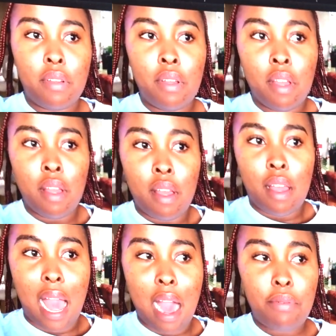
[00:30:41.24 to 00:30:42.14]
two
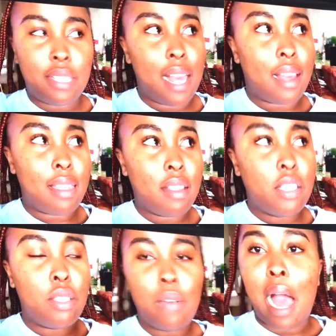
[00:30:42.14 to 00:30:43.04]
thirty, I'm
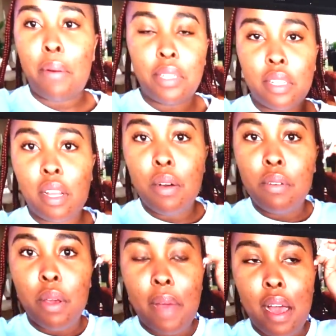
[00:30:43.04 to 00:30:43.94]
assuming,
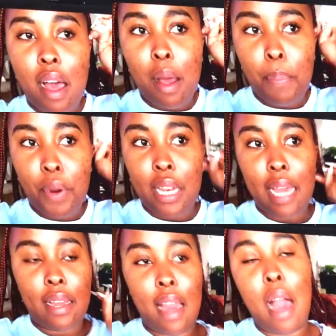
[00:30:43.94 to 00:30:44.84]
so around
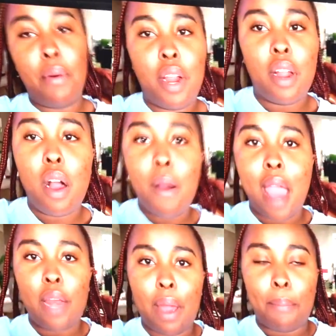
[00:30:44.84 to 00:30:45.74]
that time.
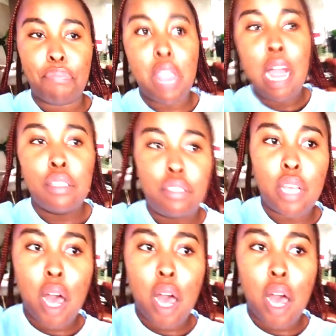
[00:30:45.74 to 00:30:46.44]
But since it's like